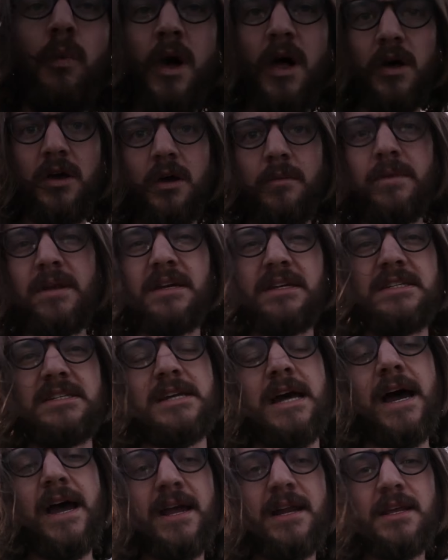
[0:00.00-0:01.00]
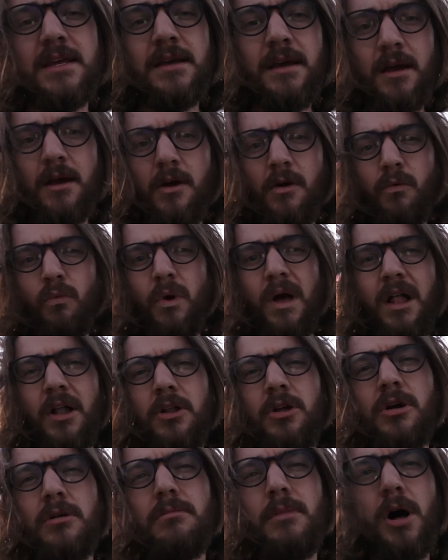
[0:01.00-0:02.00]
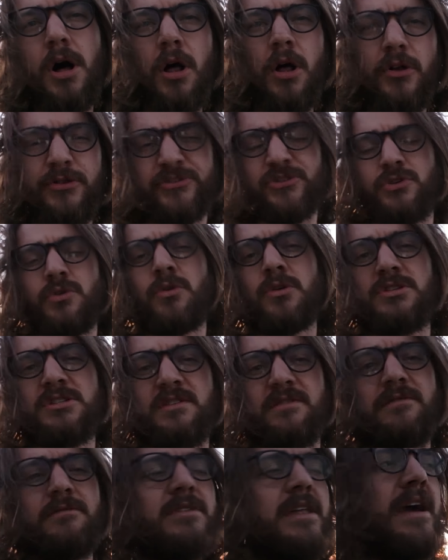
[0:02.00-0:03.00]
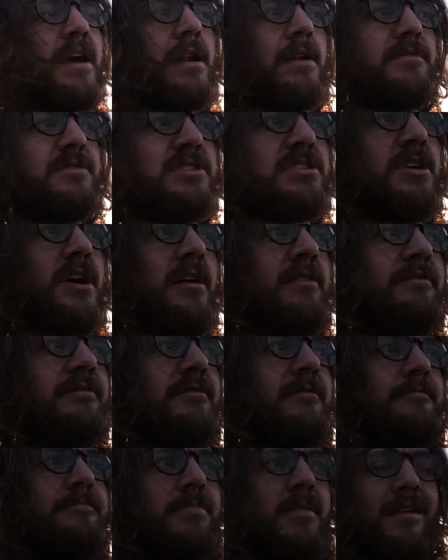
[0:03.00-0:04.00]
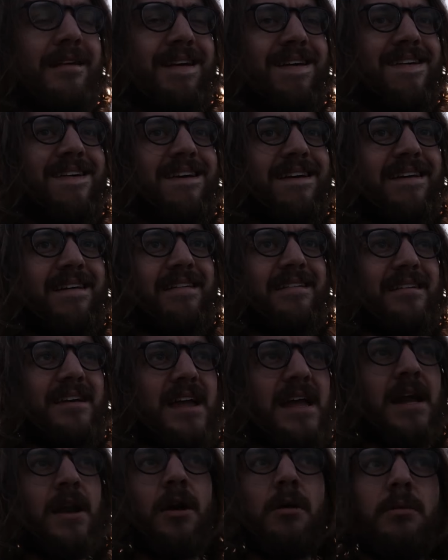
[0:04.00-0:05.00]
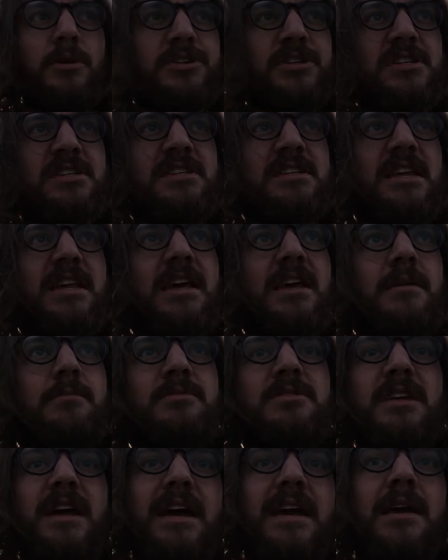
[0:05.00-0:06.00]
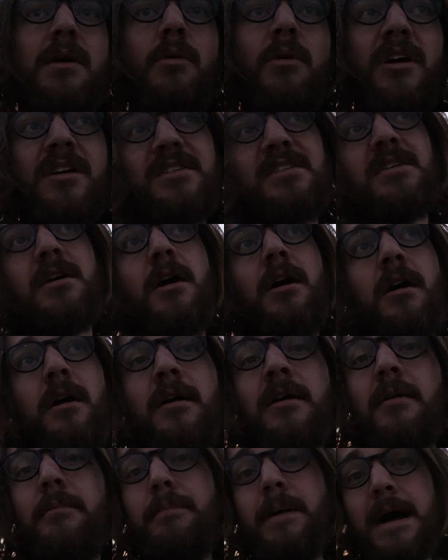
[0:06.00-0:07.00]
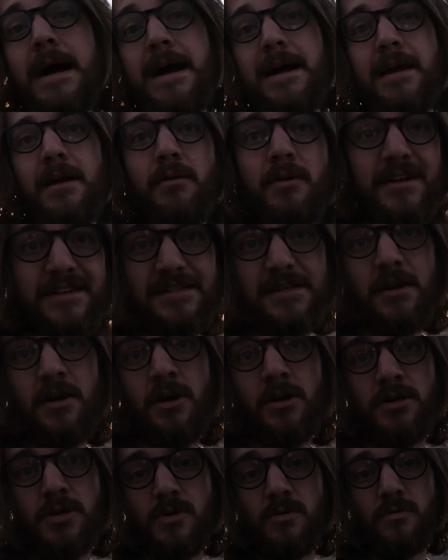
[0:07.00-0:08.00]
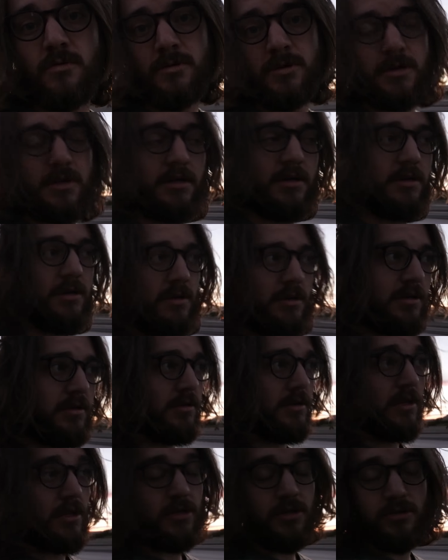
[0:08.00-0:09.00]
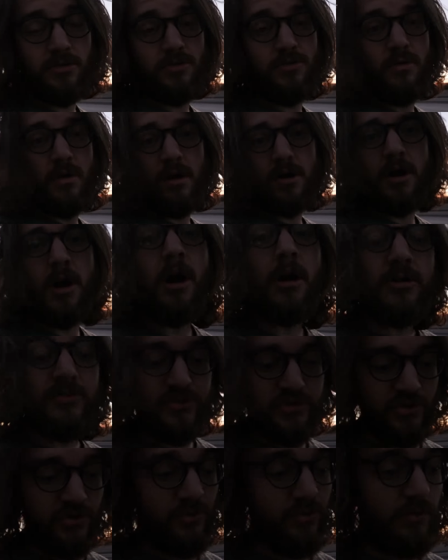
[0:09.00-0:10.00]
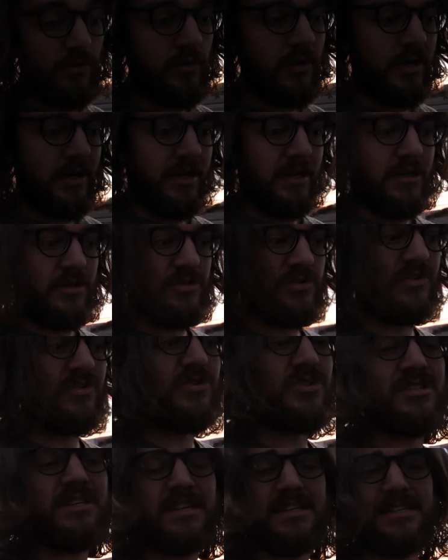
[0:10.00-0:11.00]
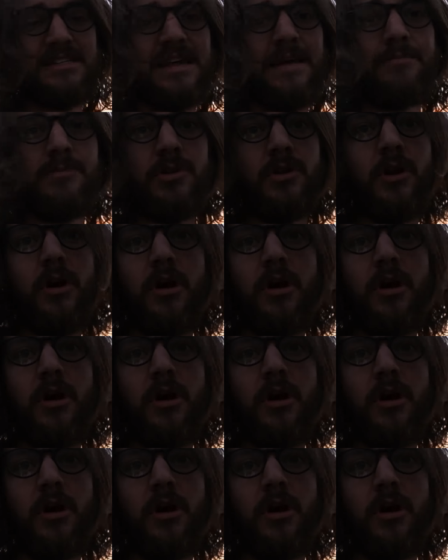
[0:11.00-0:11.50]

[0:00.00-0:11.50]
welcome anxiety, welcome all sorts of negative stuff, it almost seems like it wants to hug back. It wants to hug you. And you want to hug too, so you just accept it